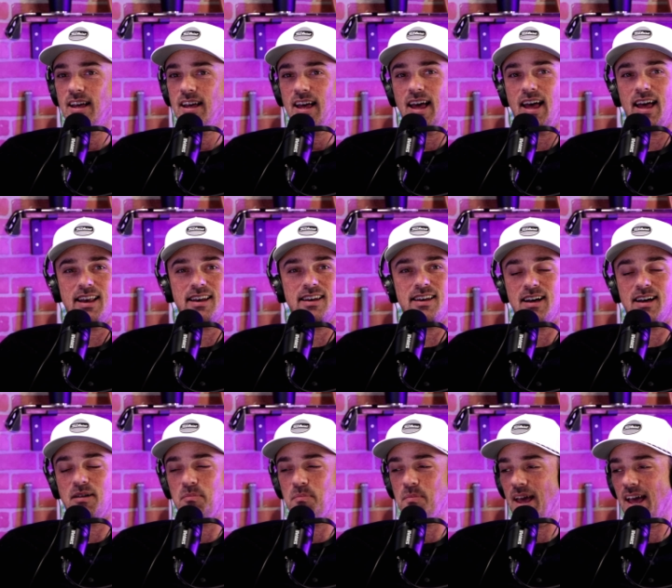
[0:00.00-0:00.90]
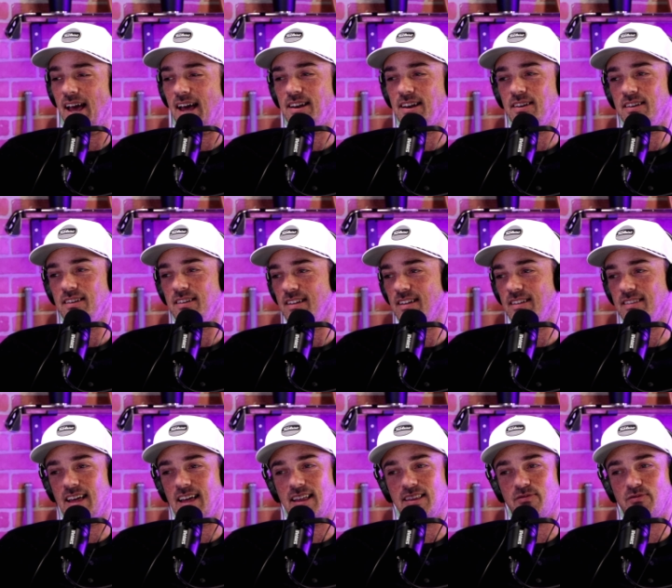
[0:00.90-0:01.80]
and man,
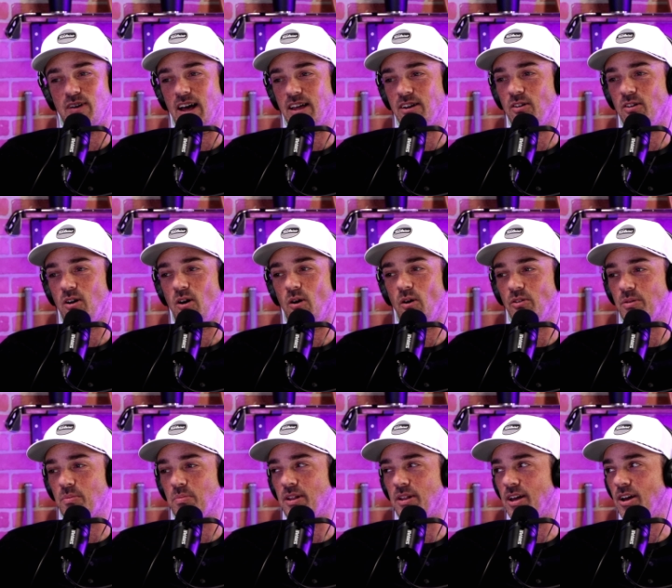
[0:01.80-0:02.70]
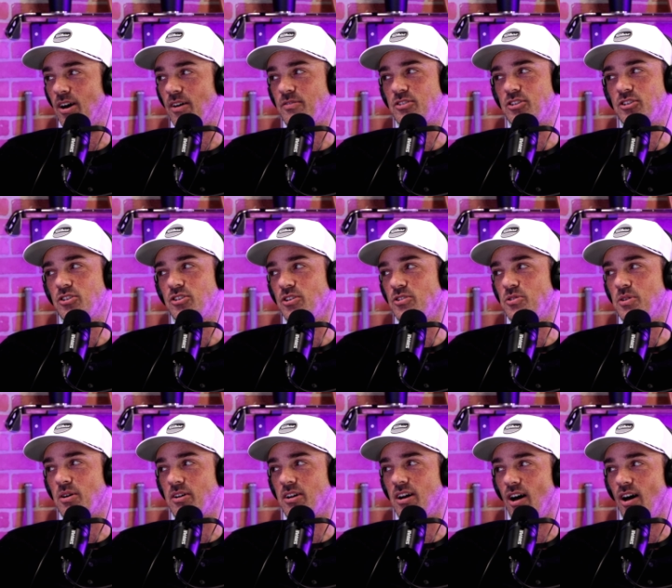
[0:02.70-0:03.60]
that final hole in the playoff just shows you
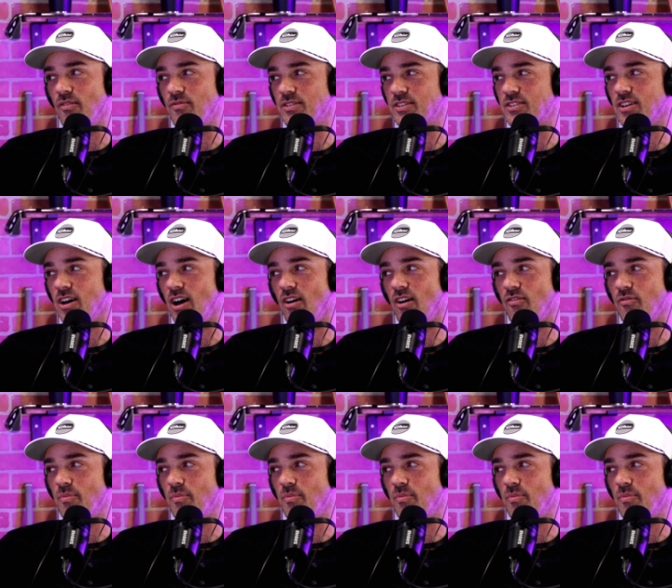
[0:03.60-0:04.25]
how golf is golf,